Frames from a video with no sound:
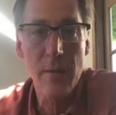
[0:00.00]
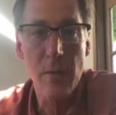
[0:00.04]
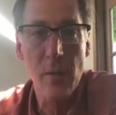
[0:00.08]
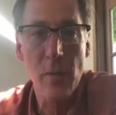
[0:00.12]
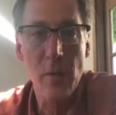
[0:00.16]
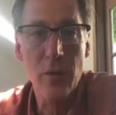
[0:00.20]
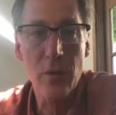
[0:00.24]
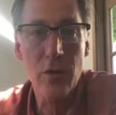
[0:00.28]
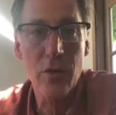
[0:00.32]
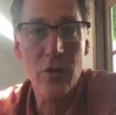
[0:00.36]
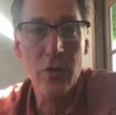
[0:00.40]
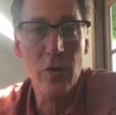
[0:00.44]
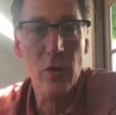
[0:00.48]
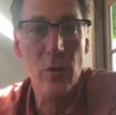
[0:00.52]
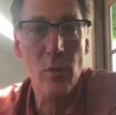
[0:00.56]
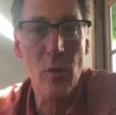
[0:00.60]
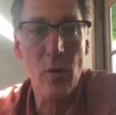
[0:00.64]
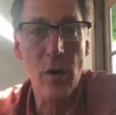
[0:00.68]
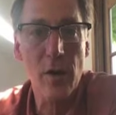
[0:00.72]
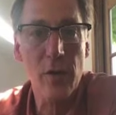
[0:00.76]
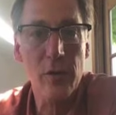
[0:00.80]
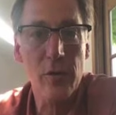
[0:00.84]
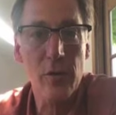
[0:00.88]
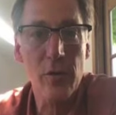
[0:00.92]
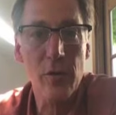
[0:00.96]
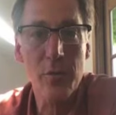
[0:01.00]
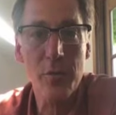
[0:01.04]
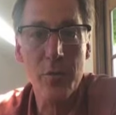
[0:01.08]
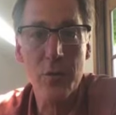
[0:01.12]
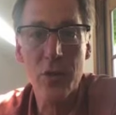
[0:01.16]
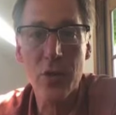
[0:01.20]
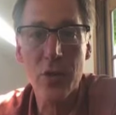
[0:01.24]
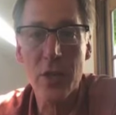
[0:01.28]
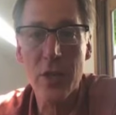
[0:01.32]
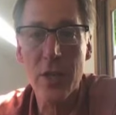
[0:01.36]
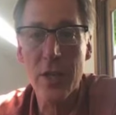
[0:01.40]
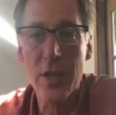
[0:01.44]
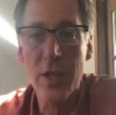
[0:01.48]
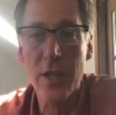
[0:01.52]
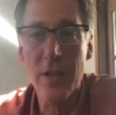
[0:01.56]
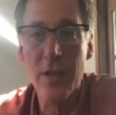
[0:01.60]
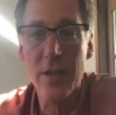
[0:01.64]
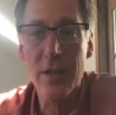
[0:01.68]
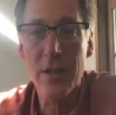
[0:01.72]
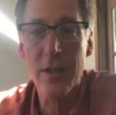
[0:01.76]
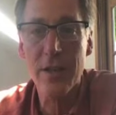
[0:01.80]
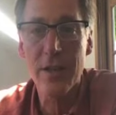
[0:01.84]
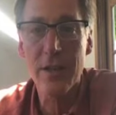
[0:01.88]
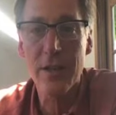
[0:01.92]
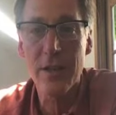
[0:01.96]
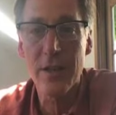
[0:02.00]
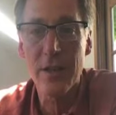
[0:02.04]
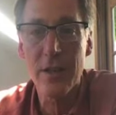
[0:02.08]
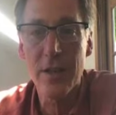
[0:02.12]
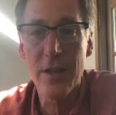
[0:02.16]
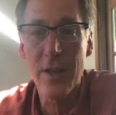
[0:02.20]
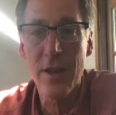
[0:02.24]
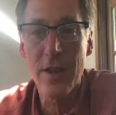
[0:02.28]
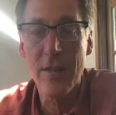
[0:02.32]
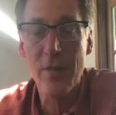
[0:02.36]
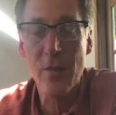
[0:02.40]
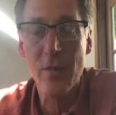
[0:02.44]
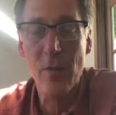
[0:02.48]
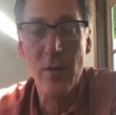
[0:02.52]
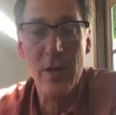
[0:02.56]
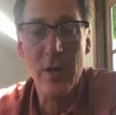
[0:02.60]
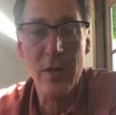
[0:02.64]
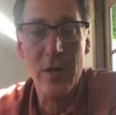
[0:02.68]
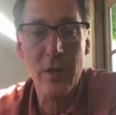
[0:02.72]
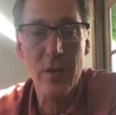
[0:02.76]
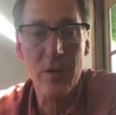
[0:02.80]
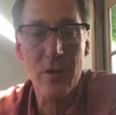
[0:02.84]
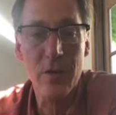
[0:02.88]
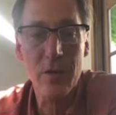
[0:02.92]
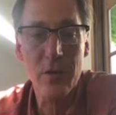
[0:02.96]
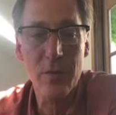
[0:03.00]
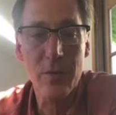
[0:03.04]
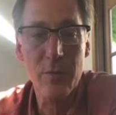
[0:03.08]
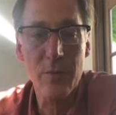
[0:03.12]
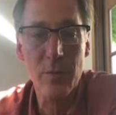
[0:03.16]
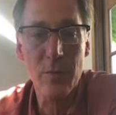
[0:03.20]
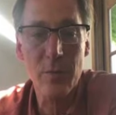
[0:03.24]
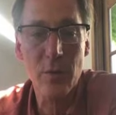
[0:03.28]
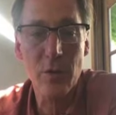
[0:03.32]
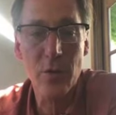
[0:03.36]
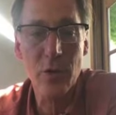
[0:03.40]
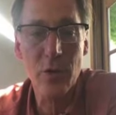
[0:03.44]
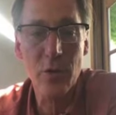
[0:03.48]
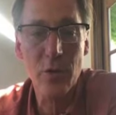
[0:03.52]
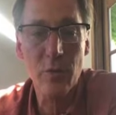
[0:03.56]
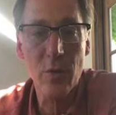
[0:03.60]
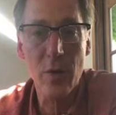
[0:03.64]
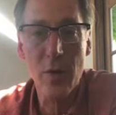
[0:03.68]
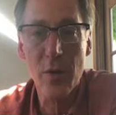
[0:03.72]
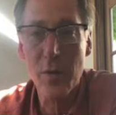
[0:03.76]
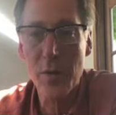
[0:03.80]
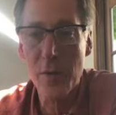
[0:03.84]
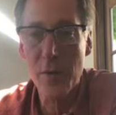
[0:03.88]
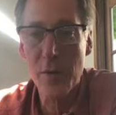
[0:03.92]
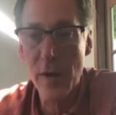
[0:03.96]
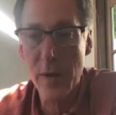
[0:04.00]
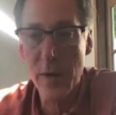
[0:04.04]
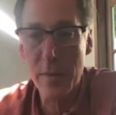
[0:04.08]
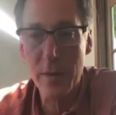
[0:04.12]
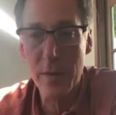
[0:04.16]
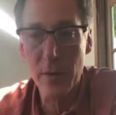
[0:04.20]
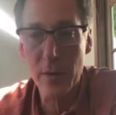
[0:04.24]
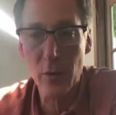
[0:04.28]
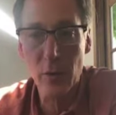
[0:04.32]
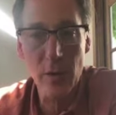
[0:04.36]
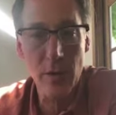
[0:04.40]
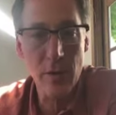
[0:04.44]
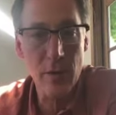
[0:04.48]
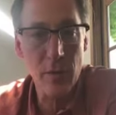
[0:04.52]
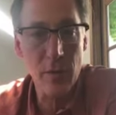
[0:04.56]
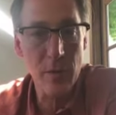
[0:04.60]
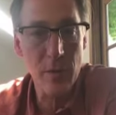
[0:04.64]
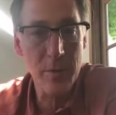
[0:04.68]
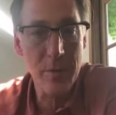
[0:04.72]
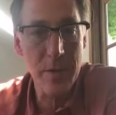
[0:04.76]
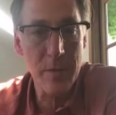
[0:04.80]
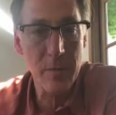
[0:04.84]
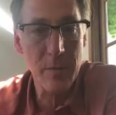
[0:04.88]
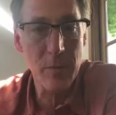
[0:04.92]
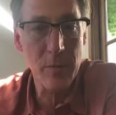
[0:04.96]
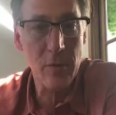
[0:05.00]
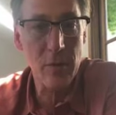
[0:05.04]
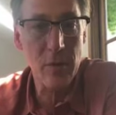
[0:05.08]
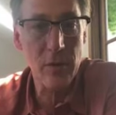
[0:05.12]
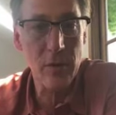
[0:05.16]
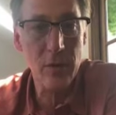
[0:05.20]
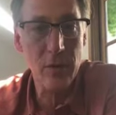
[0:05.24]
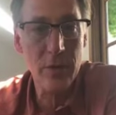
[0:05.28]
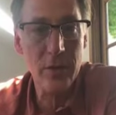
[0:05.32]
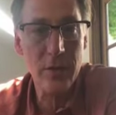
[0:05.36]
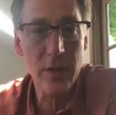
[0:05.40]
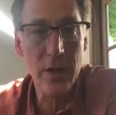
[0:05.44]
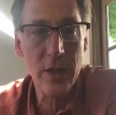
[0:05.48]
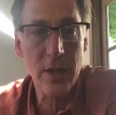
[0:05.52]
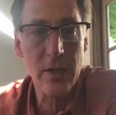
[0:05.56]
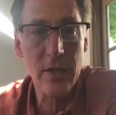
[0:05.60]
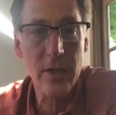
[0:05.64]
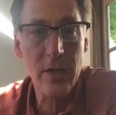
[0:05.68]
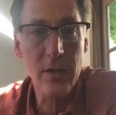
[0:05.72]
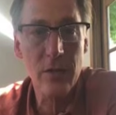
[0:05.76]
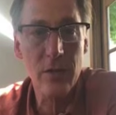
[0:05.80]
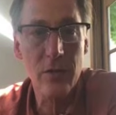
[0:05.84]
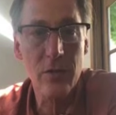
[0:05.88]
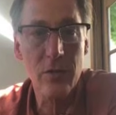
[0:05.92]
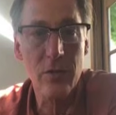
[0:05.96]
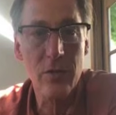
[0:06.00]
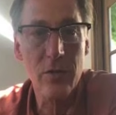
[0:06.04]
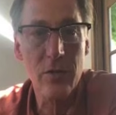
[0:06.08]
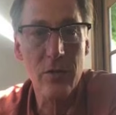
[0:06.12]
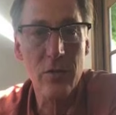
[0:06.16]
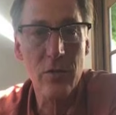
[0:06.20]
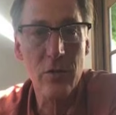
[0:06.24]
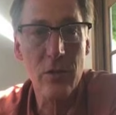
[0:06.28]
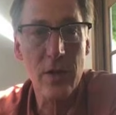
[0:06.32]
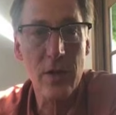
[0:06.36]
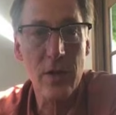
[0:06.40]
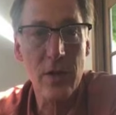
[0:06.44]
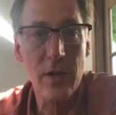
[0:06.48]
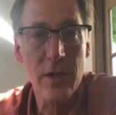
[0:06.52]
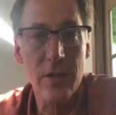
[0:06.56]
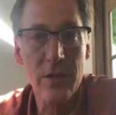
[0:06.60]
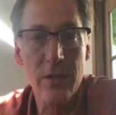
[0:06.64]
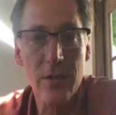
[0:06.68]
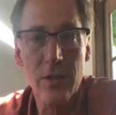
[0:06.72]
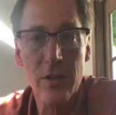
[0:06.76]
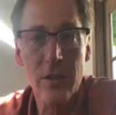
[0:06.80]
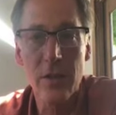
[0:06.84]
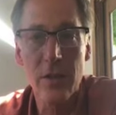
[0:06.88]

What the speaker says: Why don't you sort of walk through the machine, and everyone here has purchased one. We've got about 24 people, it looks like, that are joining us.